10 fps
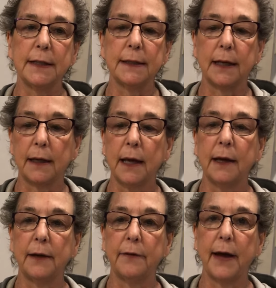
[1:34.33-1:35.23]
It
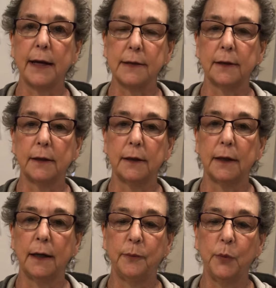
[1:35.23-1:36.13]
kind of has
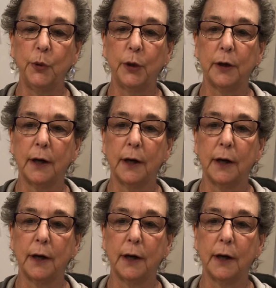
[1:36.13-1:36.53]
a more